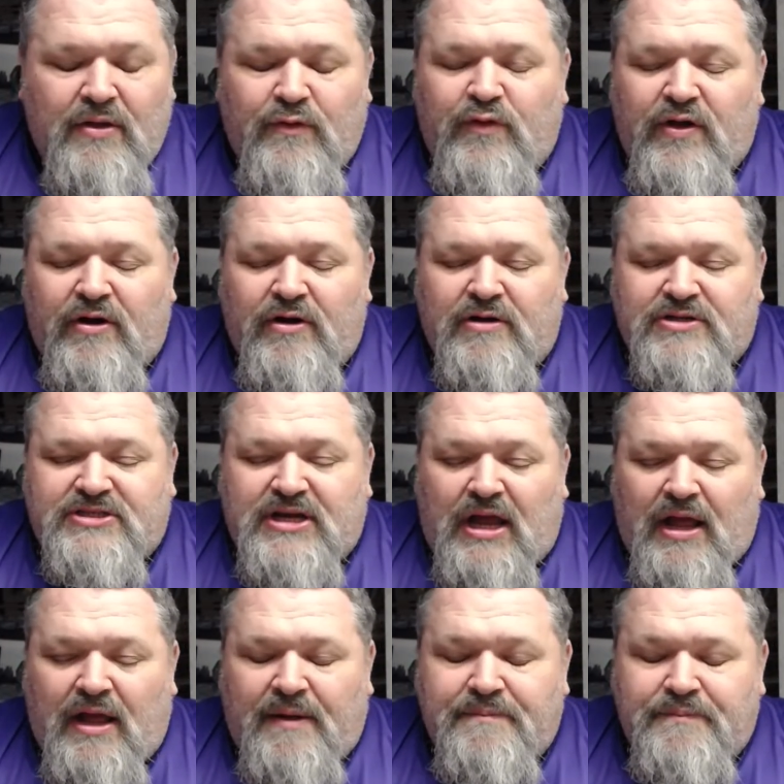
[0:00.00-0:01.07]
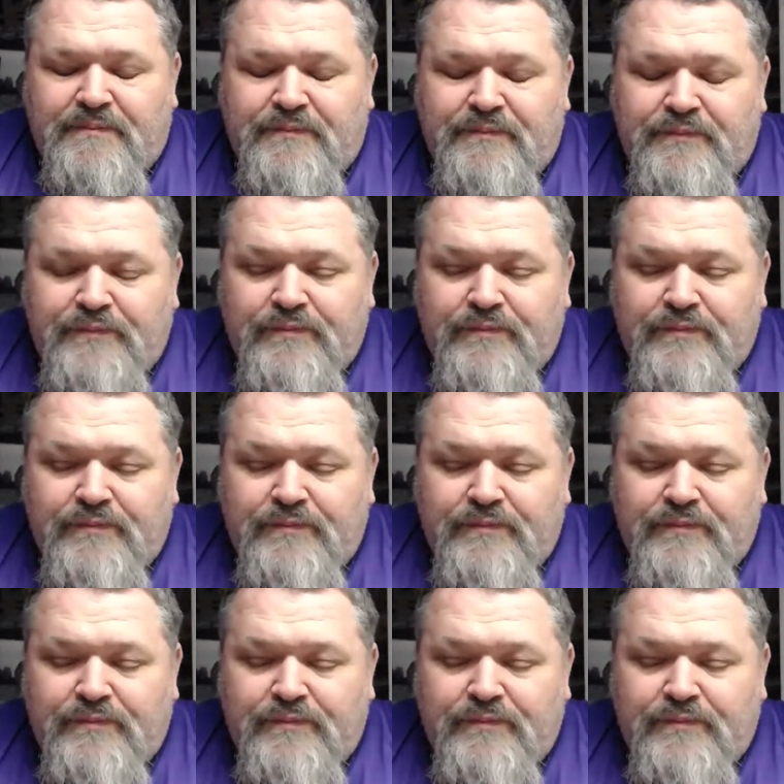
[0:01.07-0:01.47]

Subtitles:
There's the